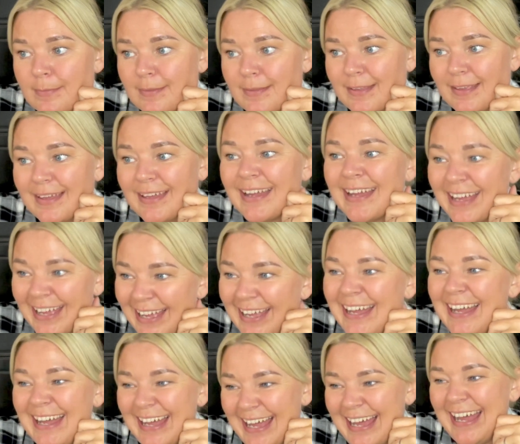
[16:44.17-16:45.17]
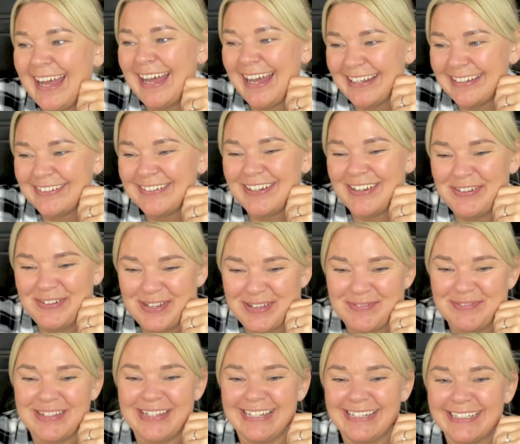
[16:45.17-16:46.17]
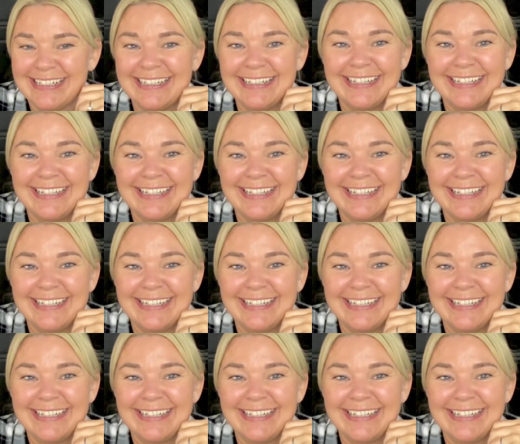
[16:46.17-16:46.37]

I know who you mean.